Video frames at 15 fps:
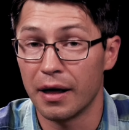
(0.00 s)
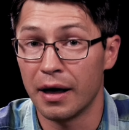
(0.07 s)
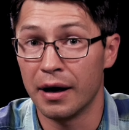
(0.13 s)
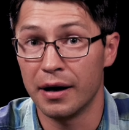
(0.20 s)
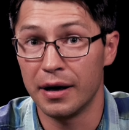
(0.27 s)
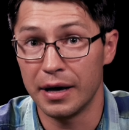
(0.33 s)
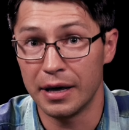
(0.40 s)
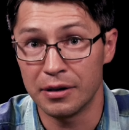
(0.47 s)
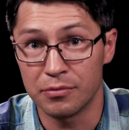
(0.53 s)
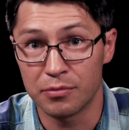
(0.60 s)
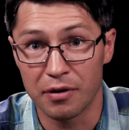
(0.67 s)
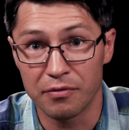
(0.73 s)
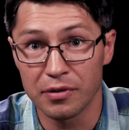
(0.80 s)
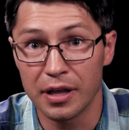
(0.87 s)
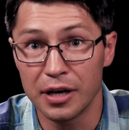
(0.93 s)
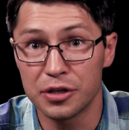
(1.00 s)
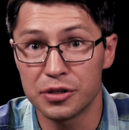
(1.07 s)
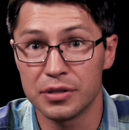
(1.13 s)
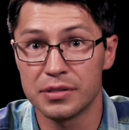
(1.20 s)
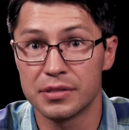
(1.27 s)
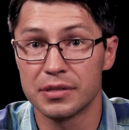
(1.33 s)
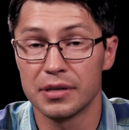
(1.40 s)
In
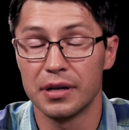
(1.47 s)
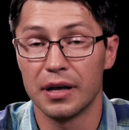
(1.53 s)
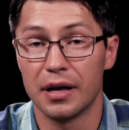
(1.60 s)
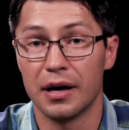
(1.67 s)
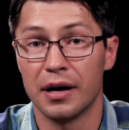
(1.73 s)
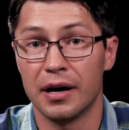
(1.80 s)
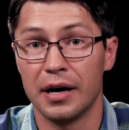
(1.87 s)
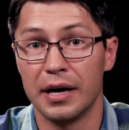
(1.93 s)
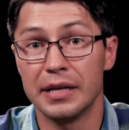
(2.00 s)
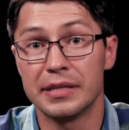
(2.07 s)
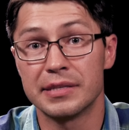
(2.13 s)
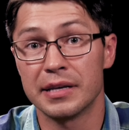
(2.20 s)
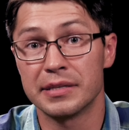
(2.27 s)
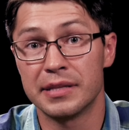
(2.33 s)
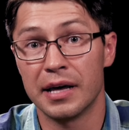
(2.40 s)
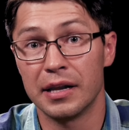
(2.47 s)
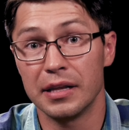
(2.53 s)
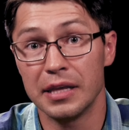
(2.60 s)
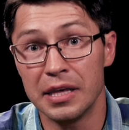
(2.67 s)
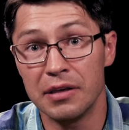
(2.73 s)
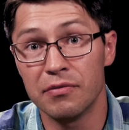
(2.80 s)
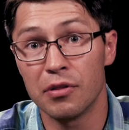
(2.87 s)
Revelations, it says that
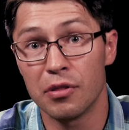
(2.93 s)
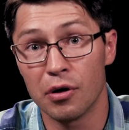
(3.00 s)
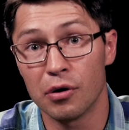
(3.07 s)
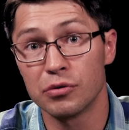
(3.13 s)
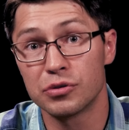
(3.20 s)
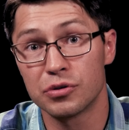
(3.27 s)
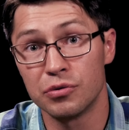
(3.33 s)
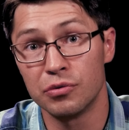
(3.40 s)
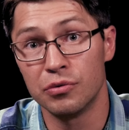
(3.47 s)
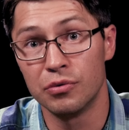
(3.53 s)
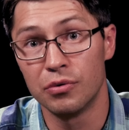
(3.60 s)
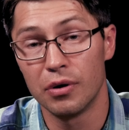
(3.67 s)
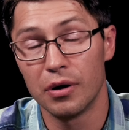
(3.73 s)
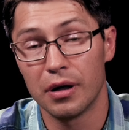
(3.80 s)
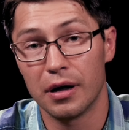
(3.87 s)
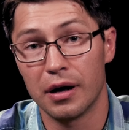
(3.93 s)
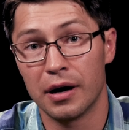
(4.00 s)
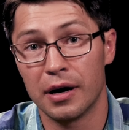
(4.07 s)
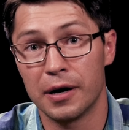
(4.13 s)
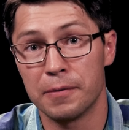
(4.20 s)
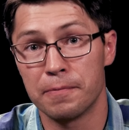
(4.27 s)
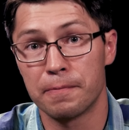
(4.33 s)
even those who
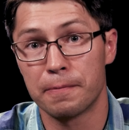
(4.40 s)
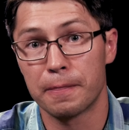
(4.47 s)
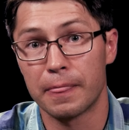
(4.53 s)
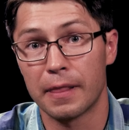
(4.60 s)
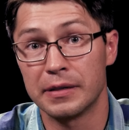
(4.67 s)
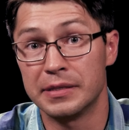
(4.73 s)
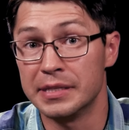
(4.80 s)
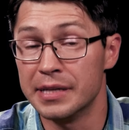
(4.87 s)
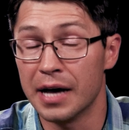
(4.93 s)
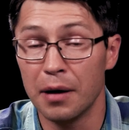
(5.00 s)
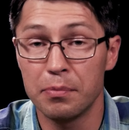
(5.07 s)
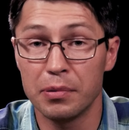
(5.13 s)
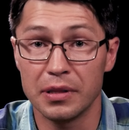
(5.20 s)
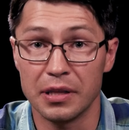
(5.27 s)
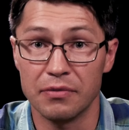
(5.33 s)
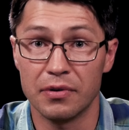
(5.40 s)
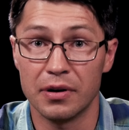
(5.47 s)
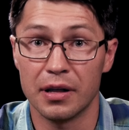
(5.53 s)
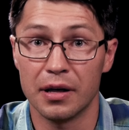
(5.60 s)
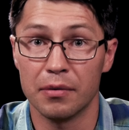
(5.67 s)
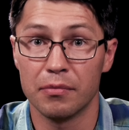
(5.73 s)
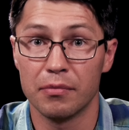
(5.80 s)
did not believe in
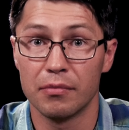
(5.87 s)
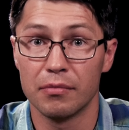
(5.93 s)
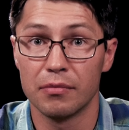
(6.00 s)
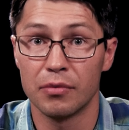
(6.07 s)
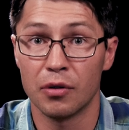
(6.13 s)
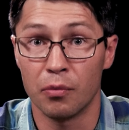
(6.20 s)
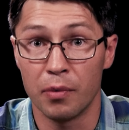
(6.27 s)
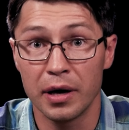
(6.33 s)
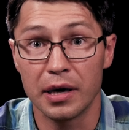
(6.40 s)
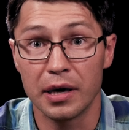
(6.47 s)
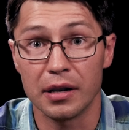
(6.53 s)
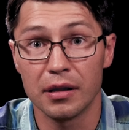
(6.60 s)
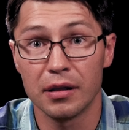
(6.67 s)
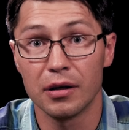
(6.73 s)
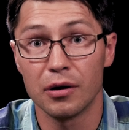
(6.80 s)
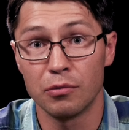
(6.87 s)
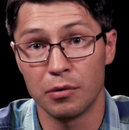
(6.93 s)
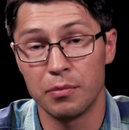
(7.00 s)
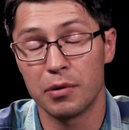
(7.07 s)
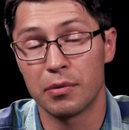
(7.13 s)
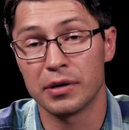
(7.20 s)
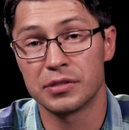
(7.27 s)
him, the wicked, will
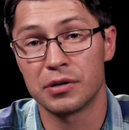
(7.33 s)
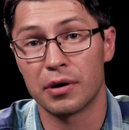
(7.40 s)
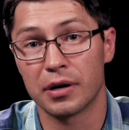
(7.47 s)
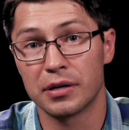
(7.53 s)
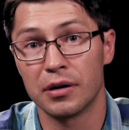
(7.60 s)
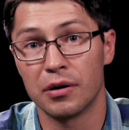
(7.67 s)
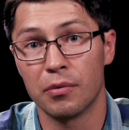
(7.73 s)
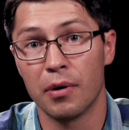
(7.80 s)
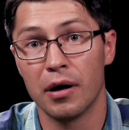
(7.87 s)
be resurrected